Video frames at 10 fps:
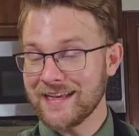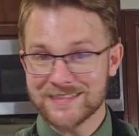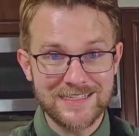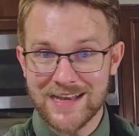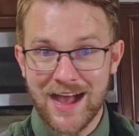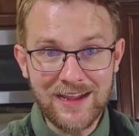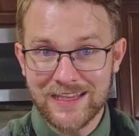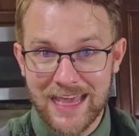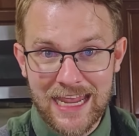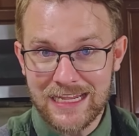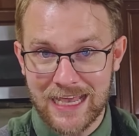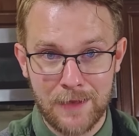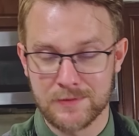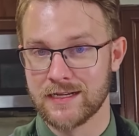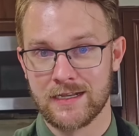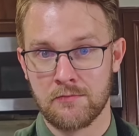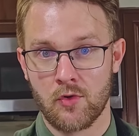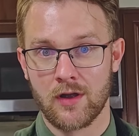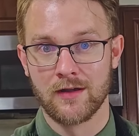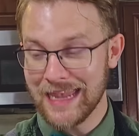It's not gate-kept
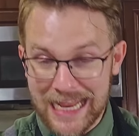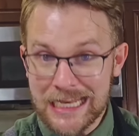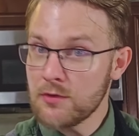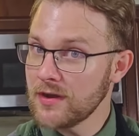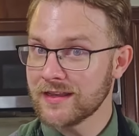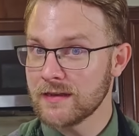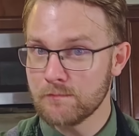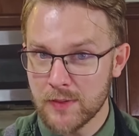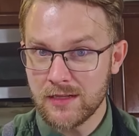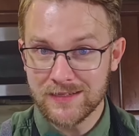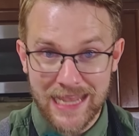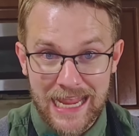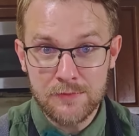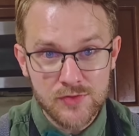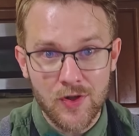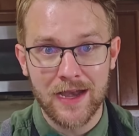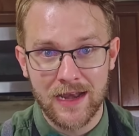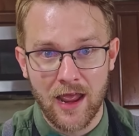anymore. Anyone can build games right